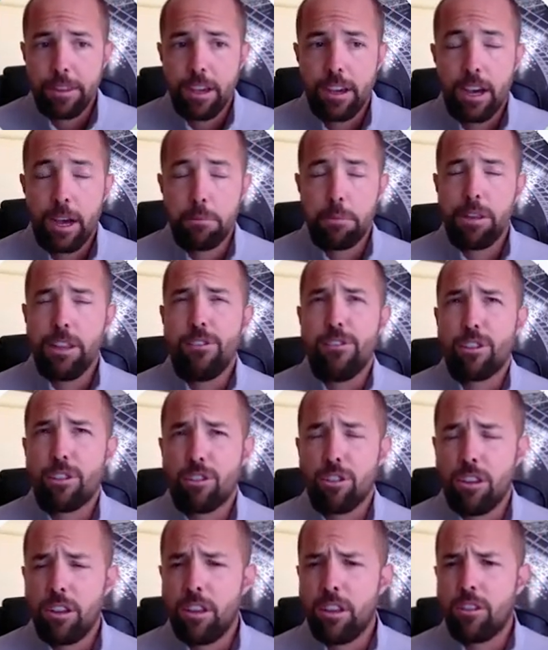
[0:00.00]
Uh, I believe
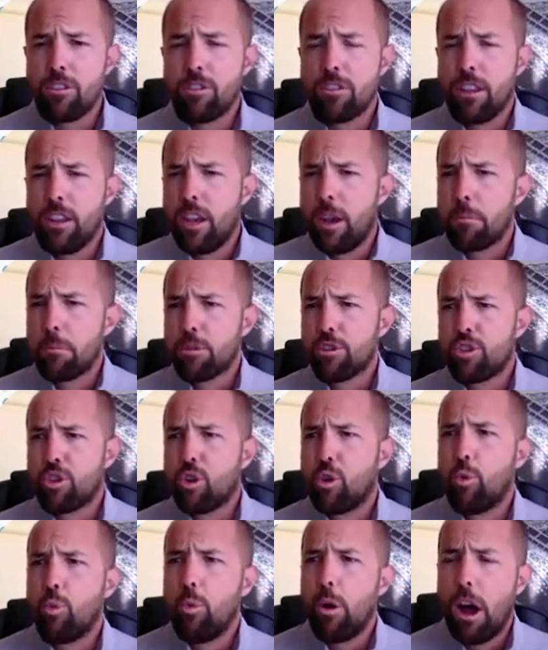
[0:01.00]
it's, it's the number
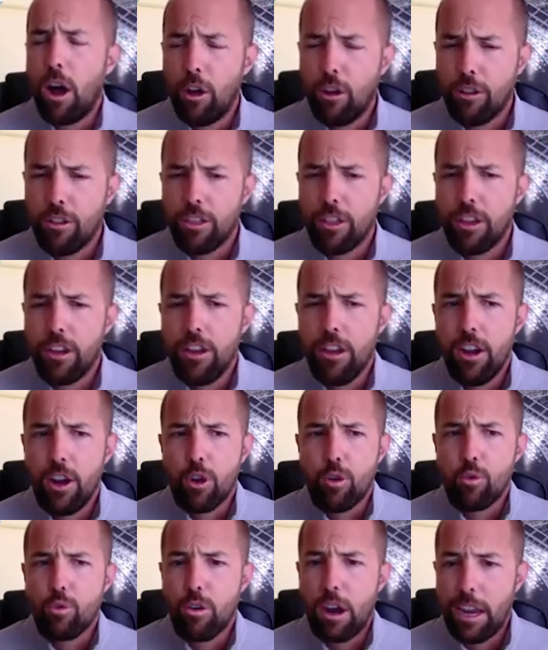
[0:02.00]
twelfth
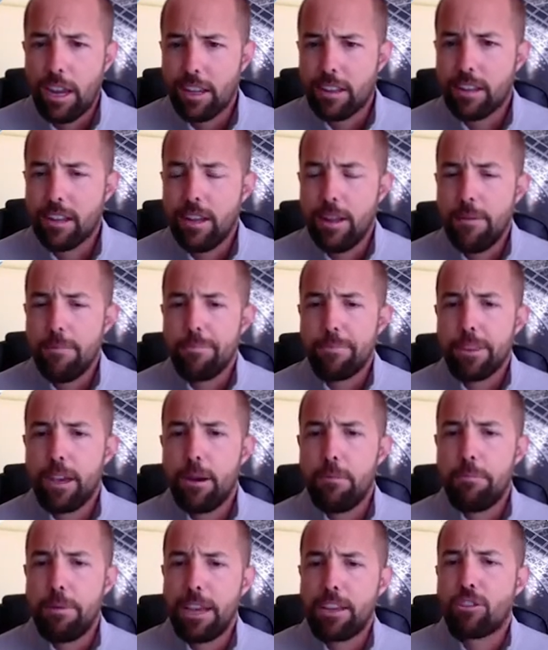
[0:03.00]
ranked
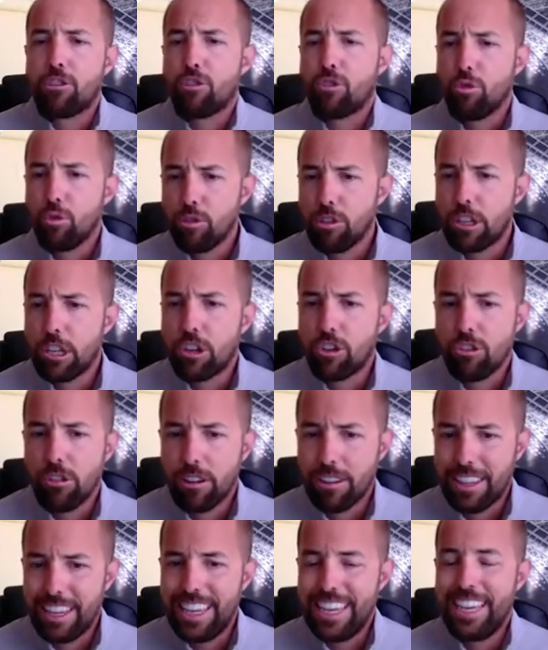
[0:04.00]
uh, best school
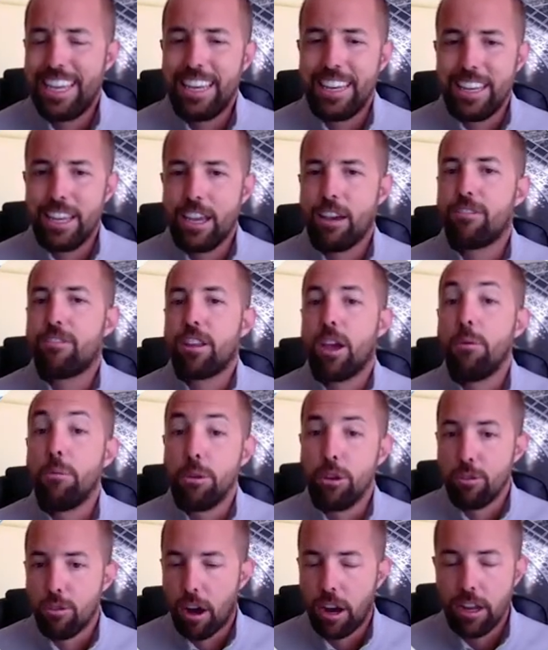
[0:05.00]
district in D F
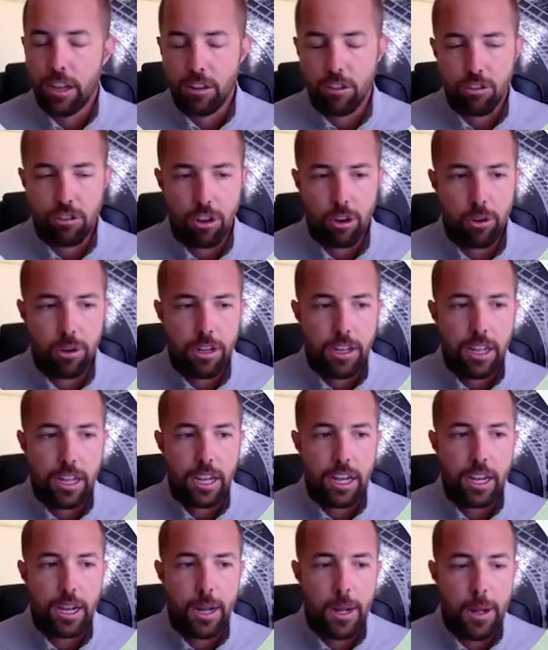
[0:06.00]
W, right? And so,
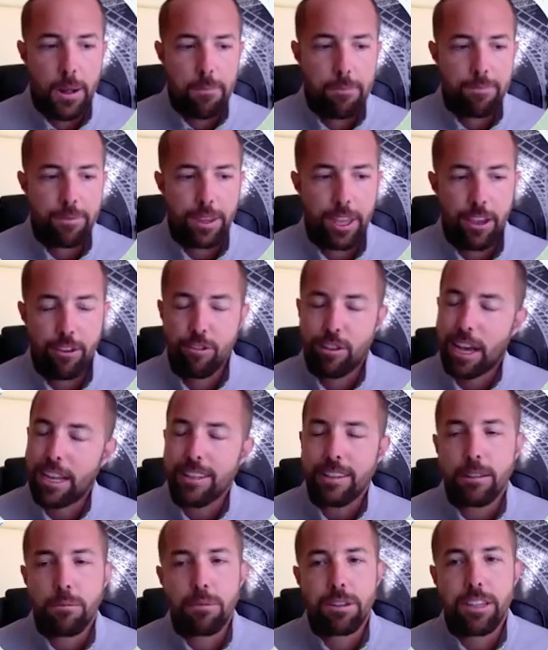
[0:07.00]
um, yeah, you've
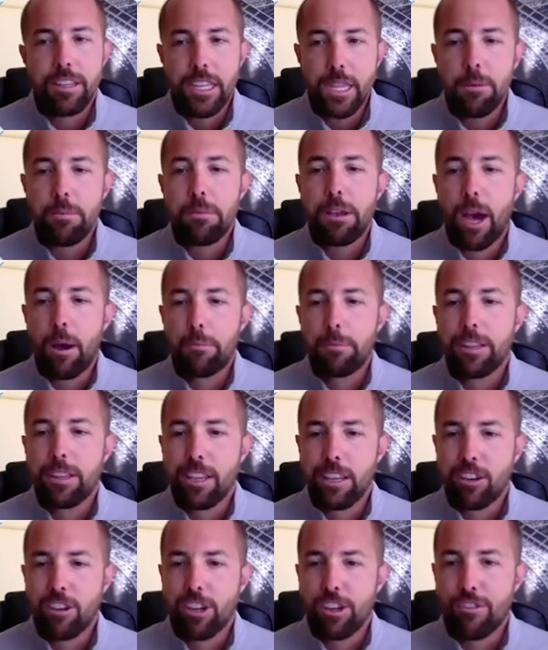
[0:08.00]
got some steep
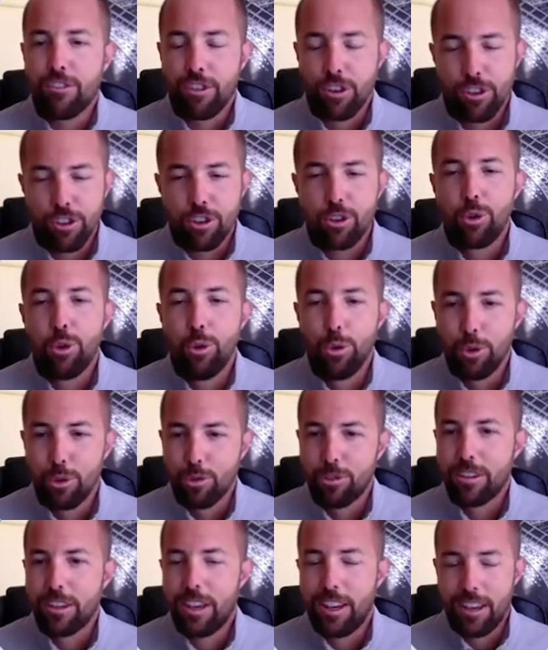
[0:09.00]
competition for
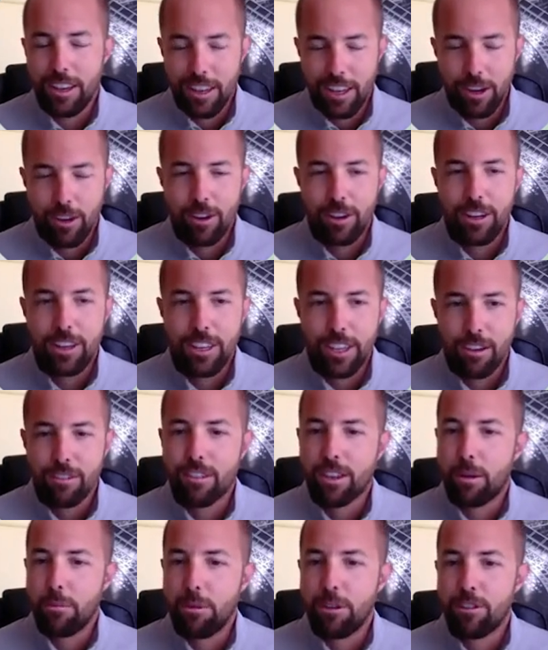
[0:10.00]
schools uh, here in D
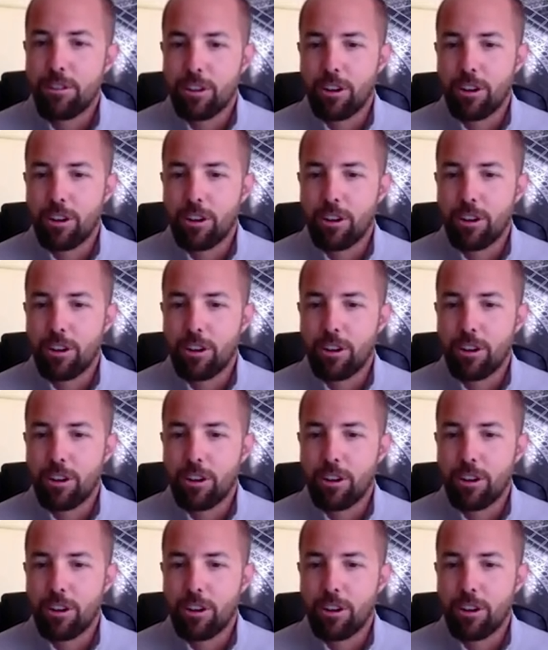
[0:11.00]
F W.